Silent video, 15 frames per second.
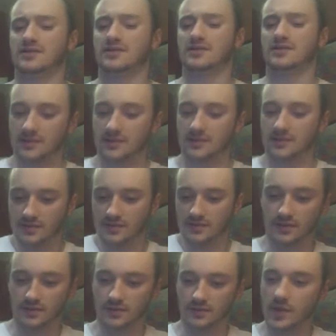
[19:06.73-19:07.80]
could hold a
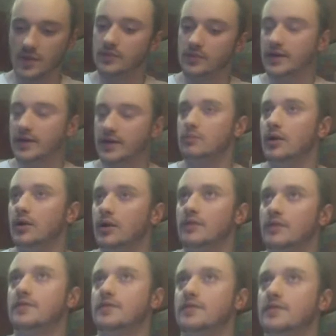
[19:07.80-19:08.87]
wheelie for like
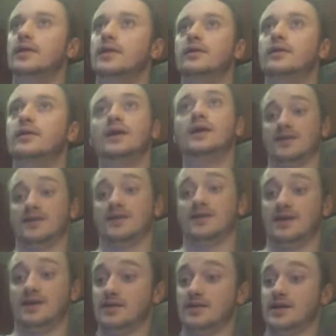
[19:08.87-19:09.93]
24 hours straight. Like,